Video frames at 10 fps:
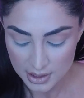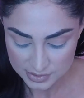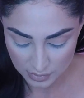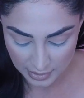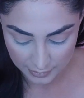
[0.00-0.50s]
so
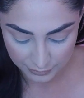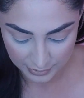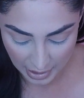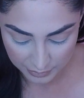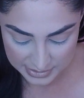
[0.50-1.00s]
for
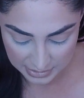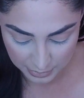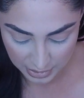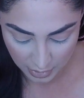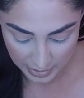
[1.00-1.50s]
that reason I'm going to
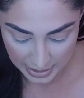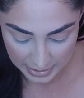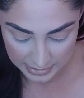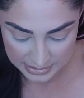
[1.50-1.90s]
go ahead and